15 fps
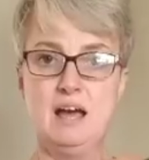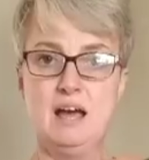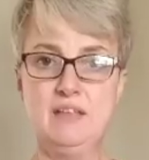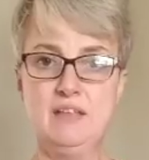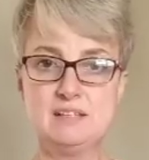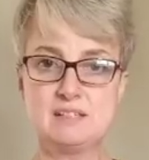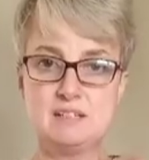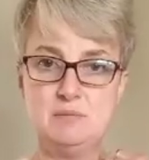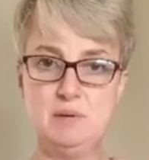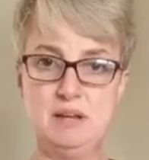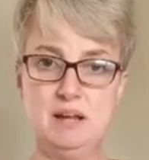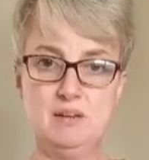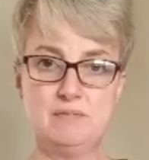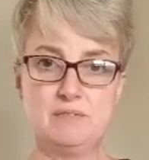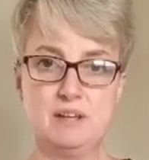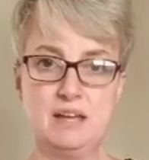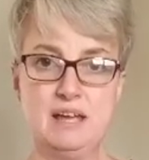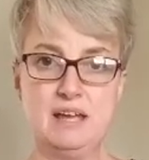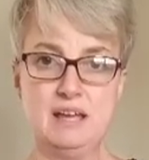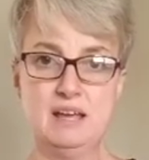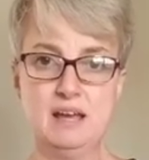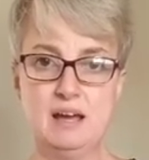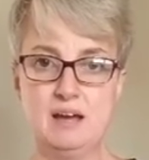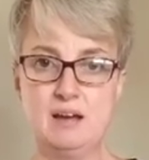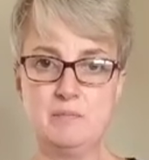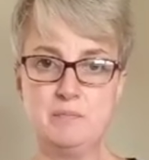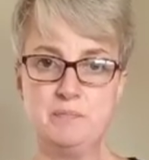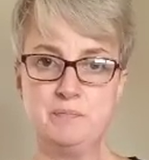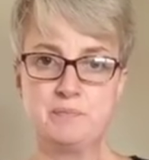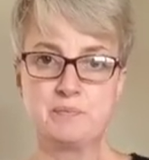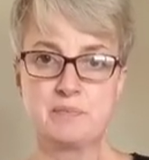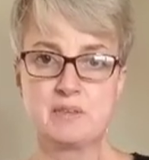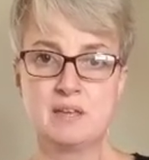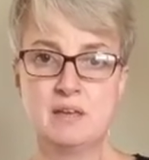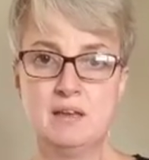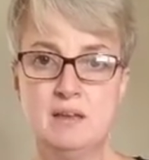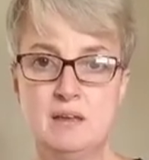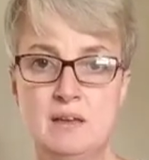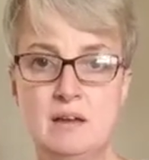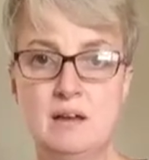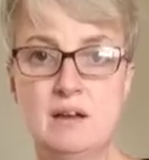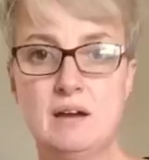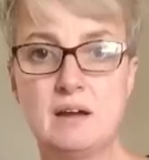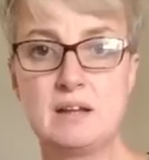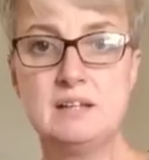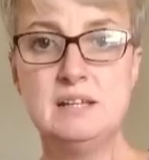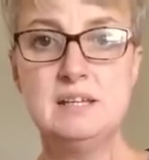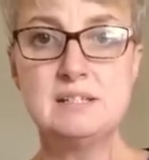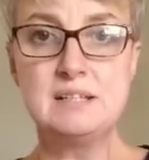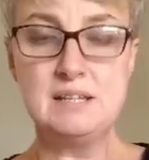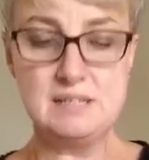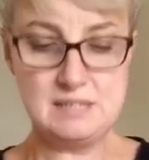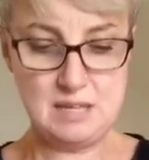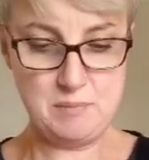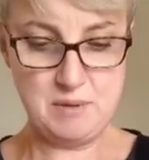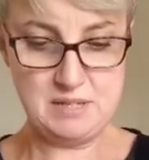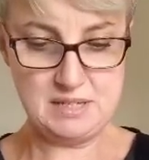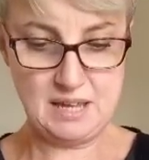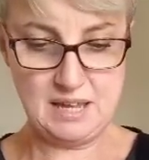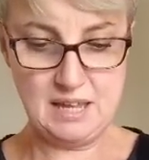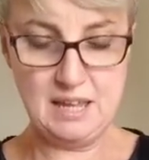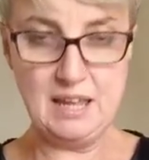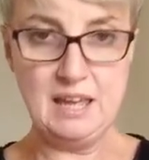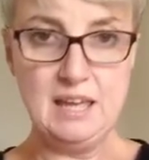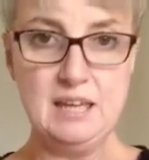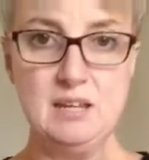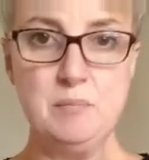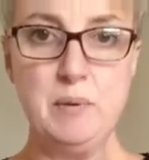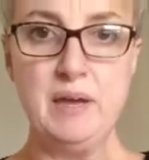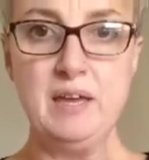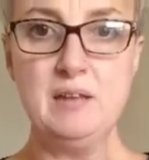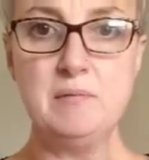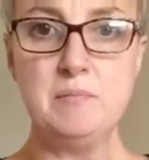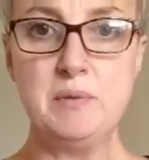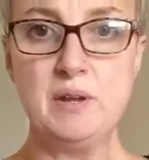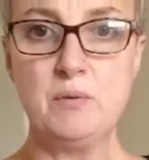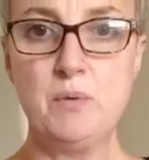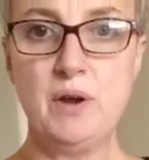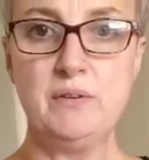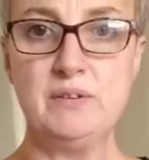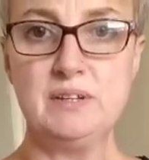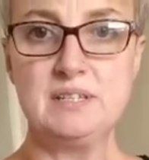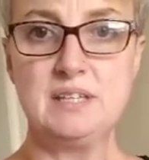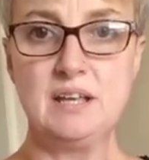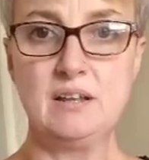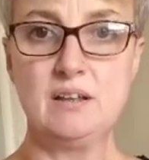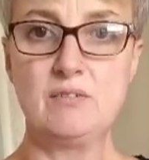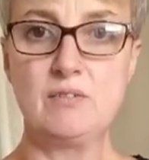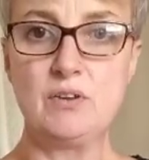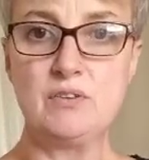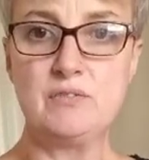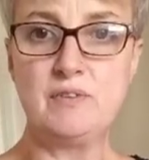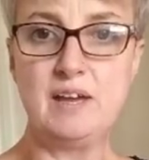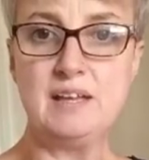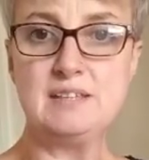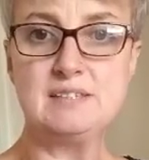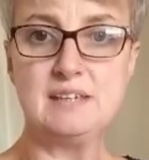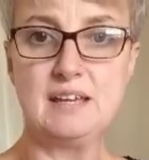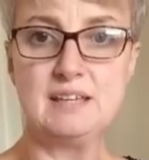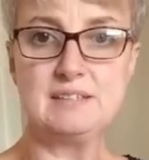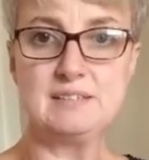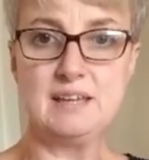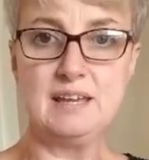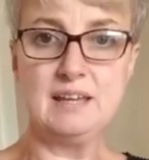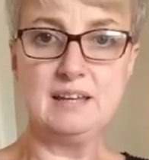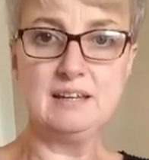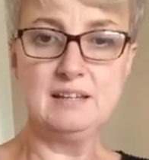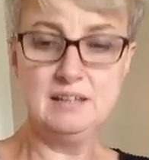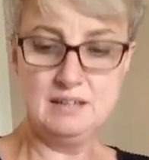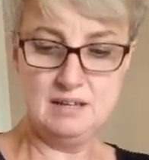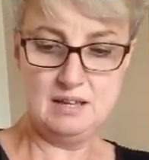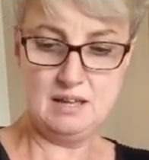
And that's going to be lovely. I could easily see me taking it in a bit, but I won't until I've got the facings in,